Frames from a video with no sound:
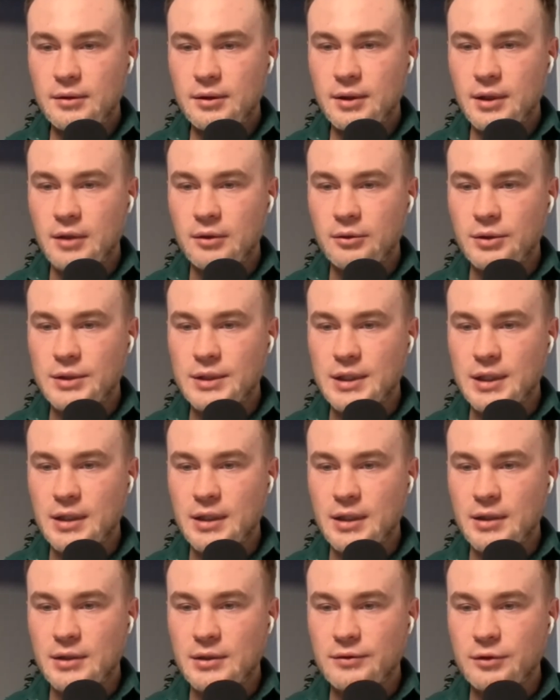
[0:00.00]
How to scale
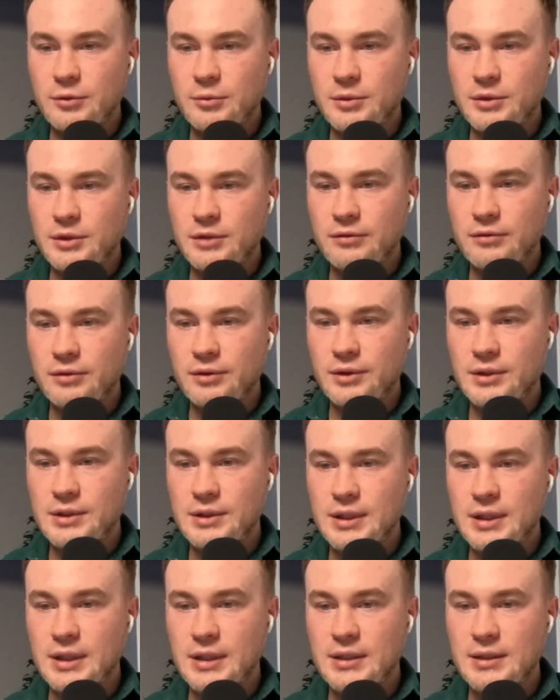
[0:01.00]
icons from a different
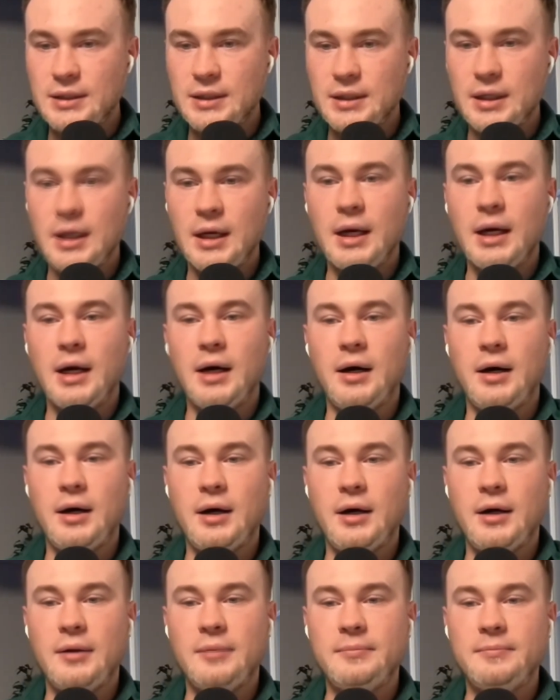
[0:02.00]
size.
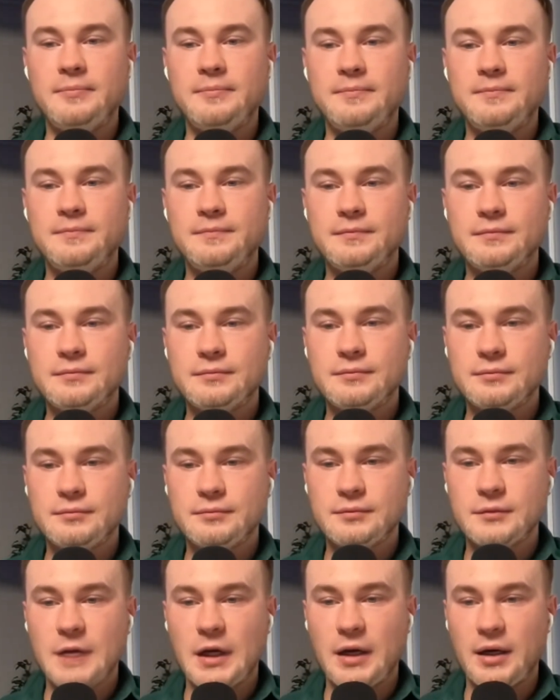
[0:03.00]

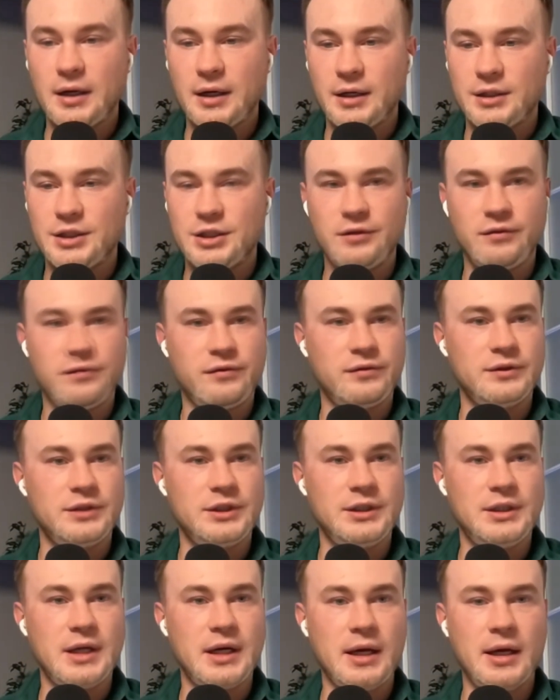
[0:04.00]
Rajiv,
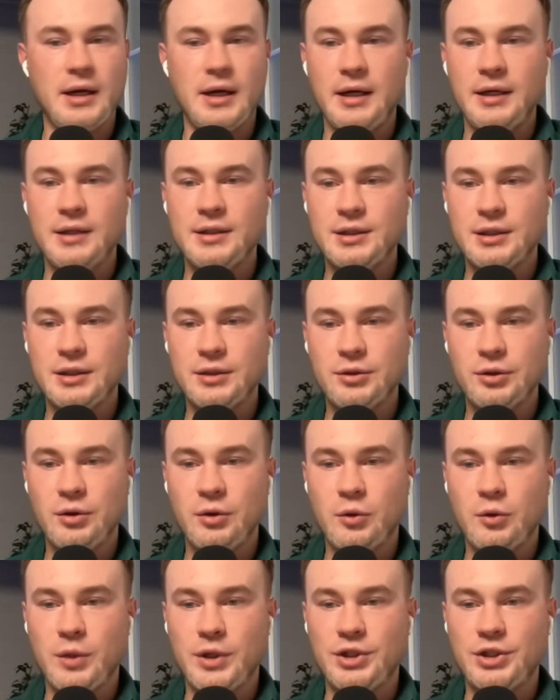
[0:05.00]
did I answer to your
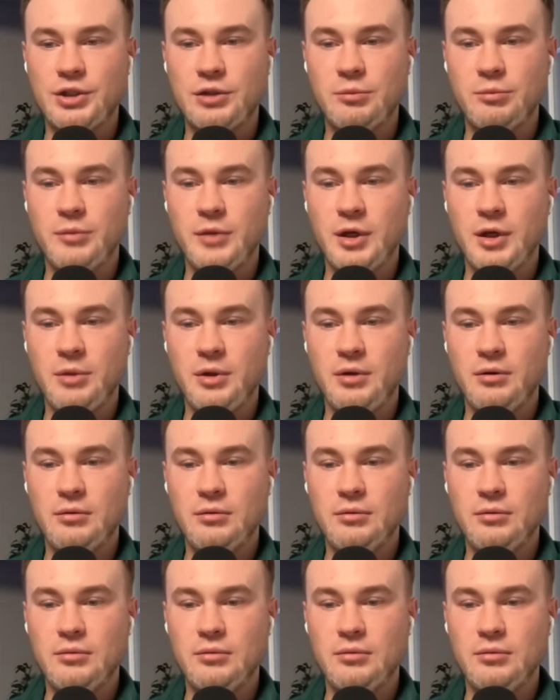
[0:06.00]
question? Maybe.